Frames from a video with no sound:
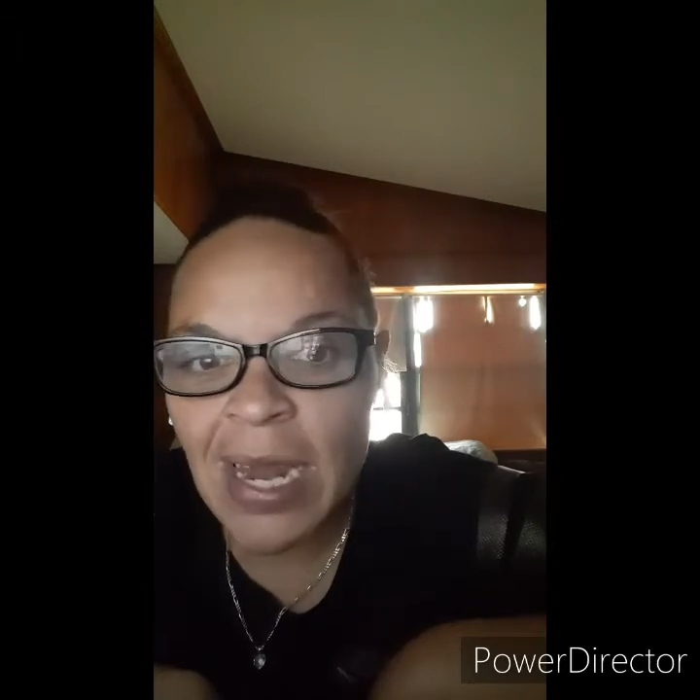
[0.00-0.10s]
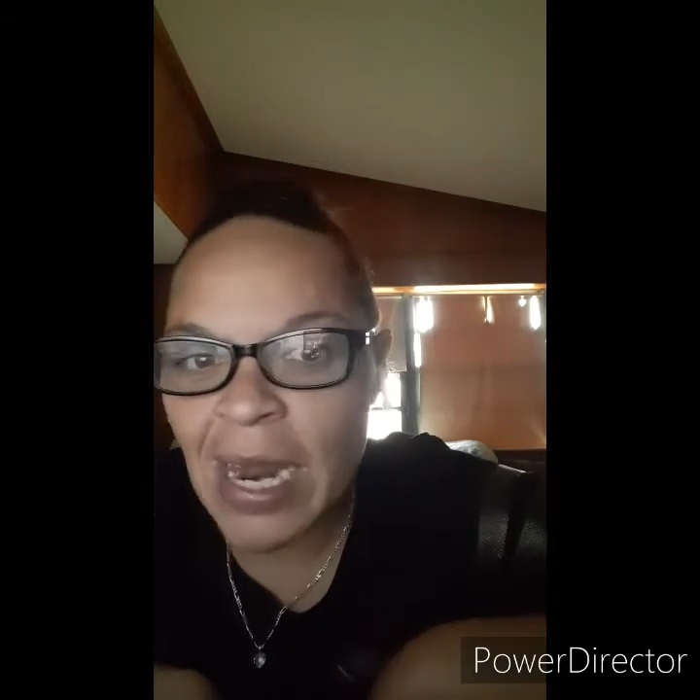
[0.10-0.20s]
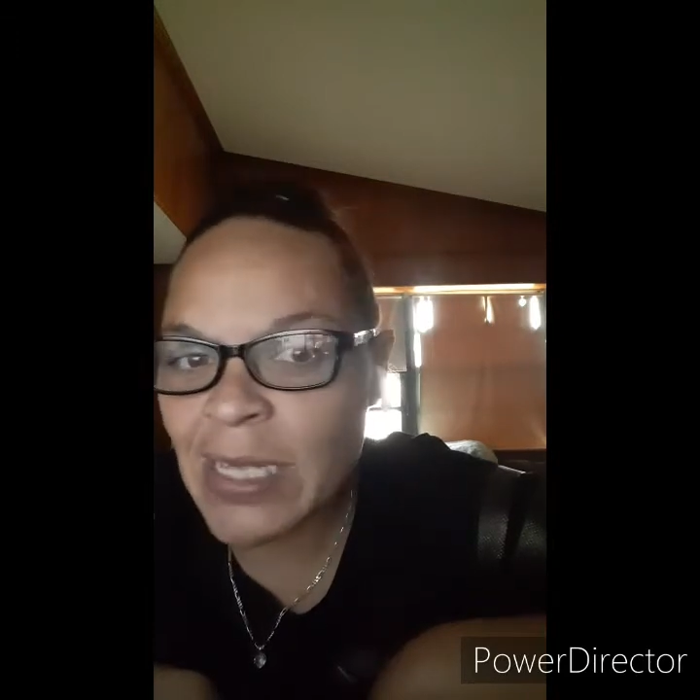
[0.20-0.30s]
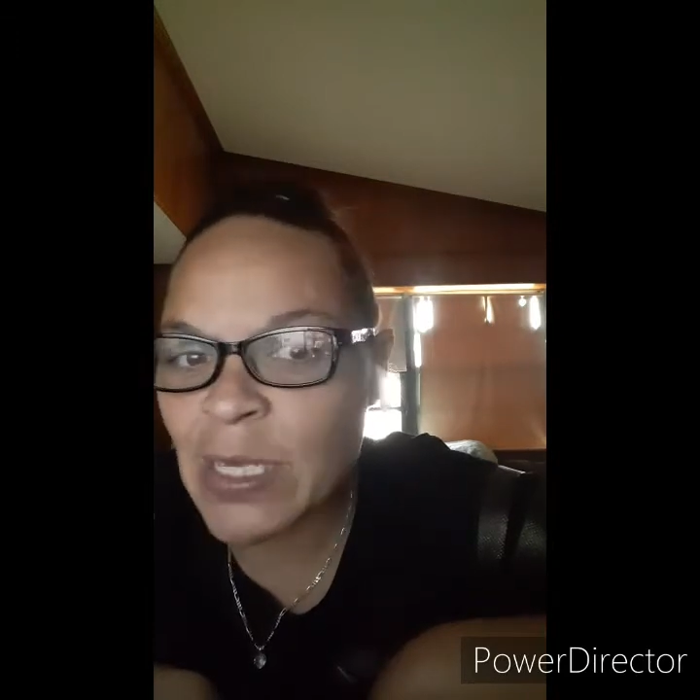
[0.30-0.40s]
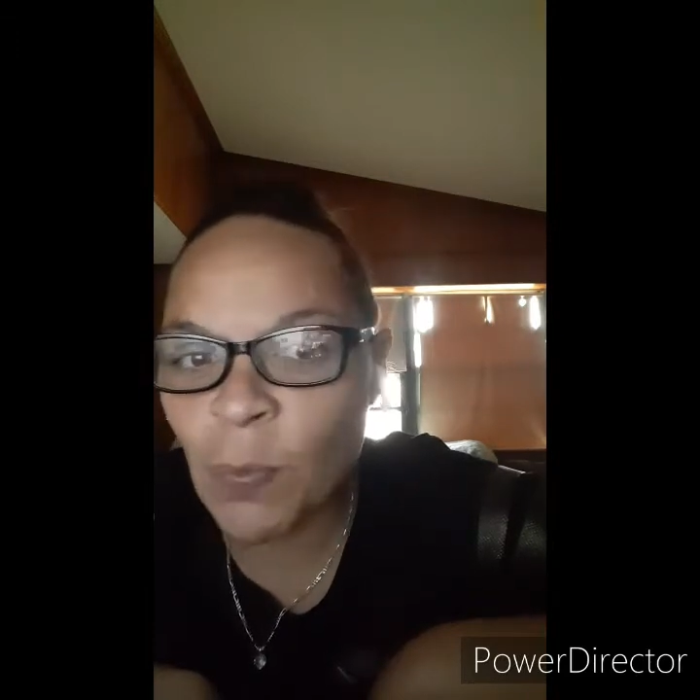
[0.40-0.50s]

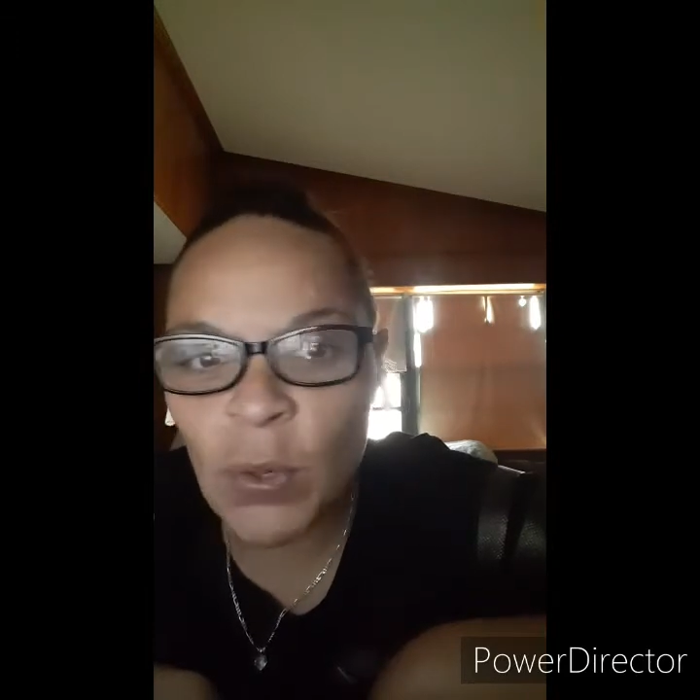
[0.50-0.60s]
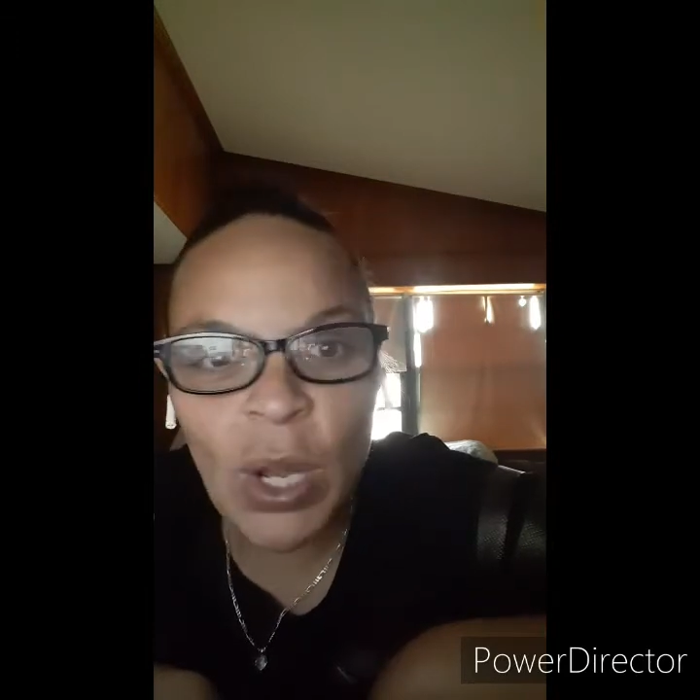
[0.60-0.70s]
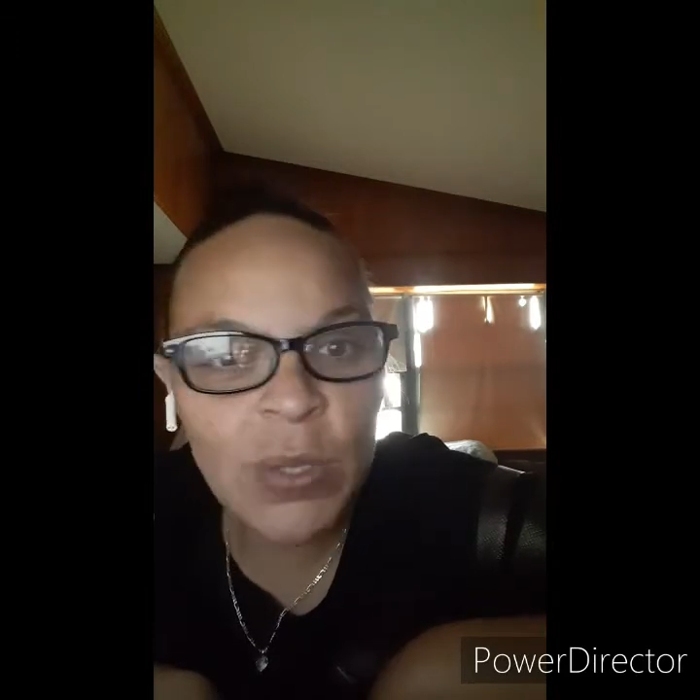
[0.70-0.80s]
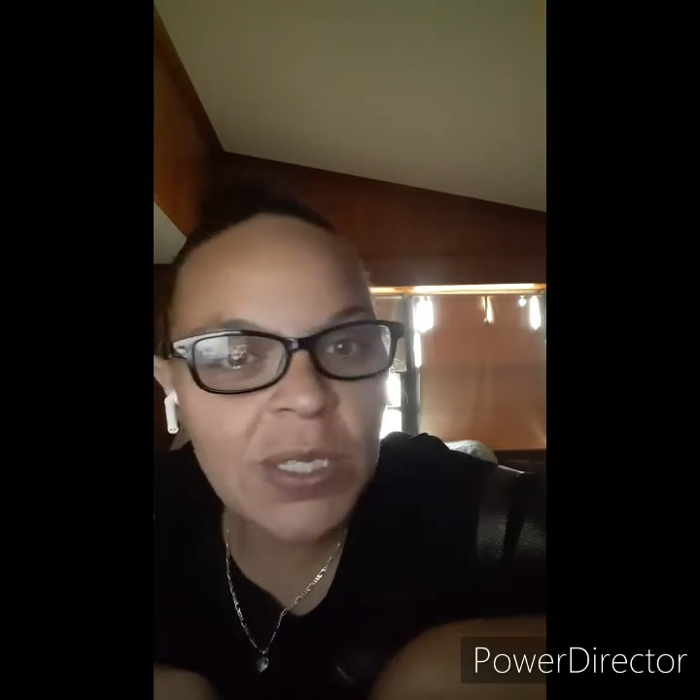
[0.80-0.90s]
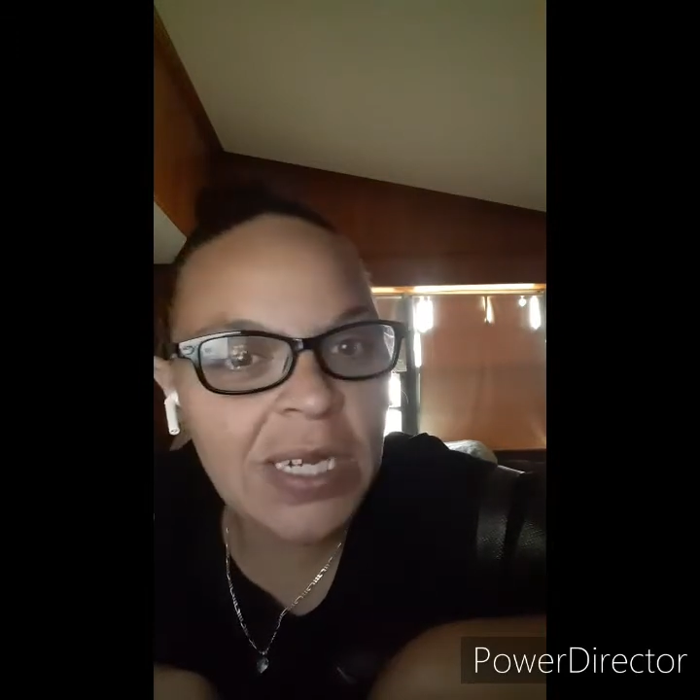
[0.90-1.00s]
Nancy
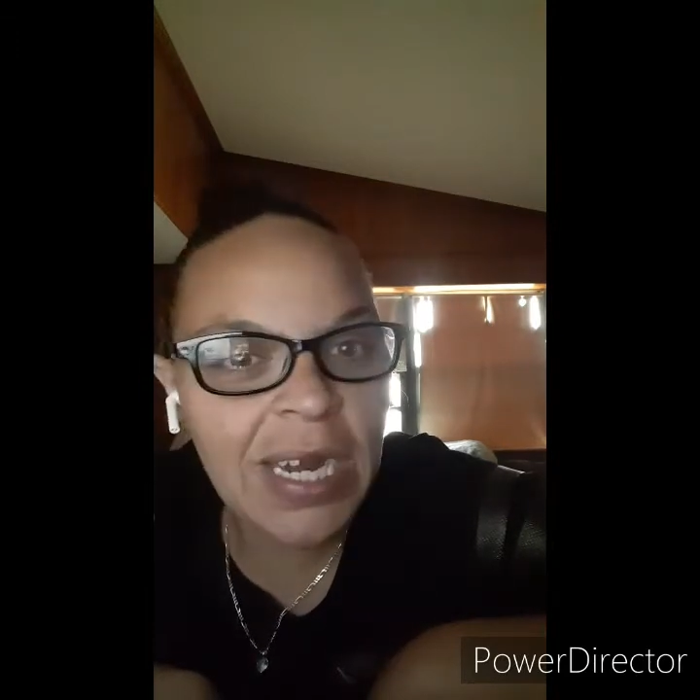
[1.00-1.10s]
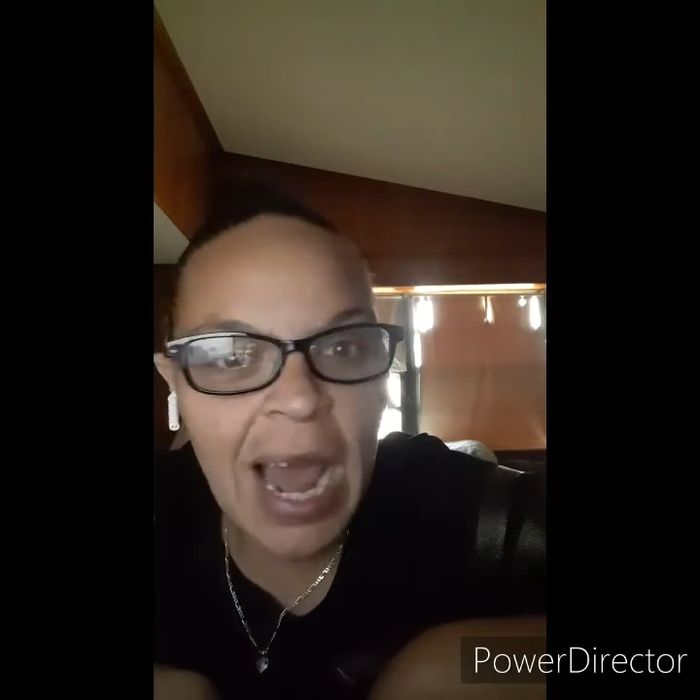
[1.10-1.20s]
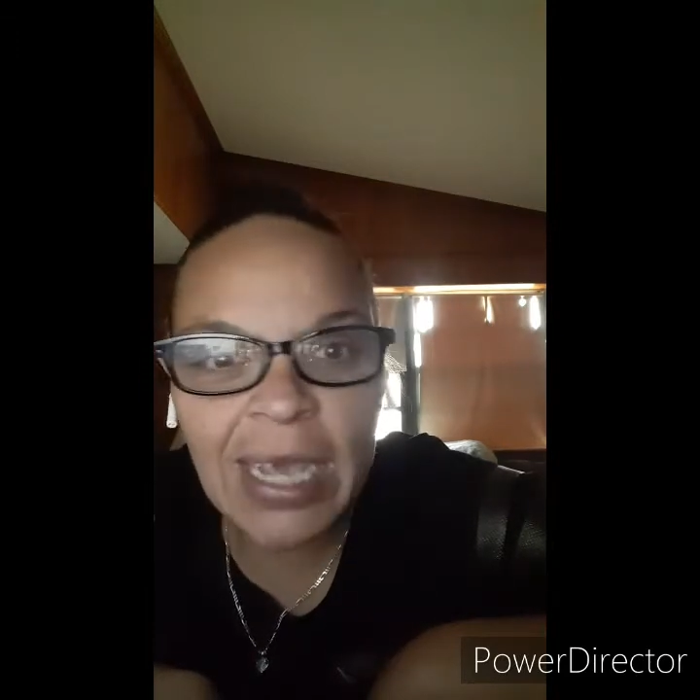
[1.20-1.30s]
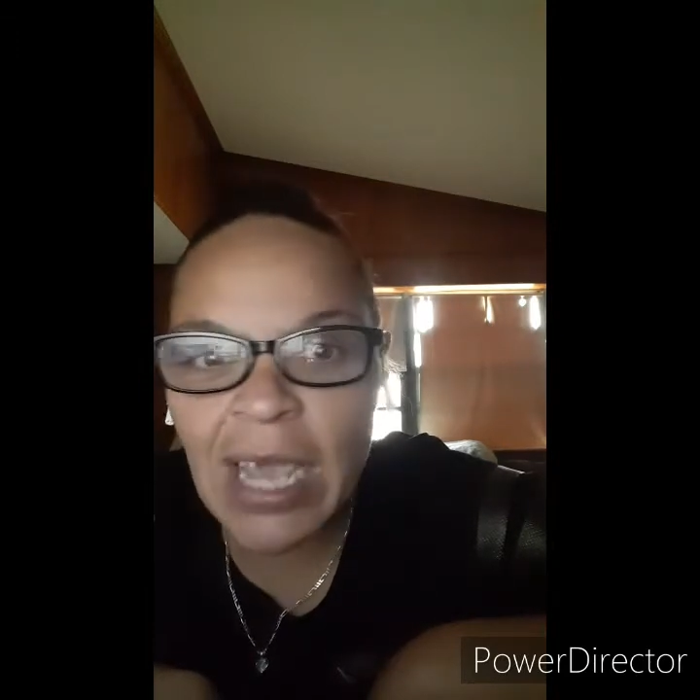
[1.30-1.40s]
Pelosi did not